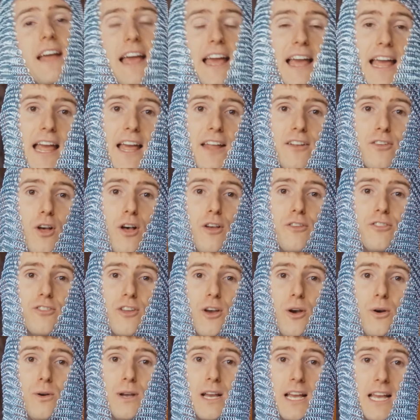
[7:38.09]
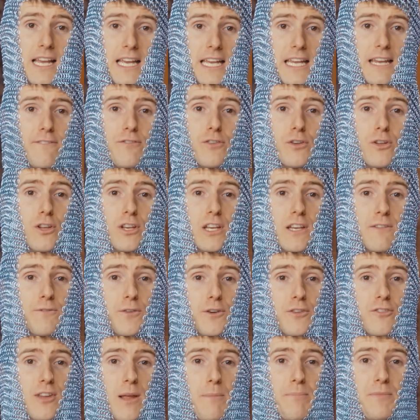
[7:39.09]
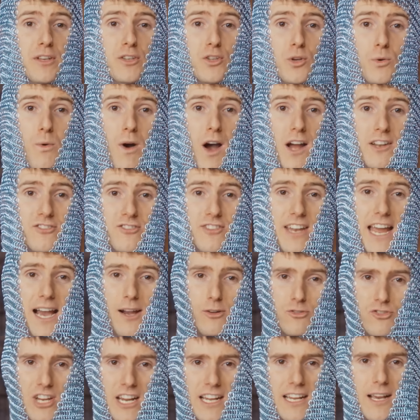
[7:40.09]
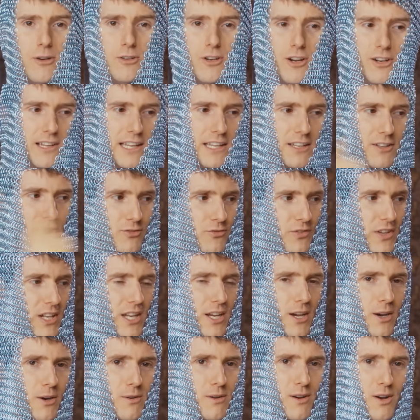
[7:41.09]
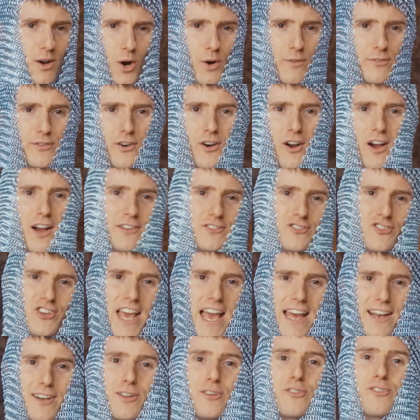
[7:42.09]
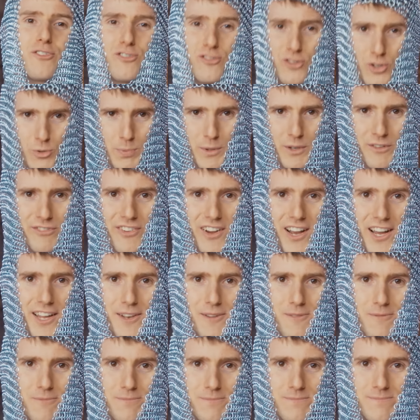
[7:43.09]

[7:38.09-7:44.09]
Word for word: And also, if you're looking for something to watch now, check out our latest video over on Channel Super Fun.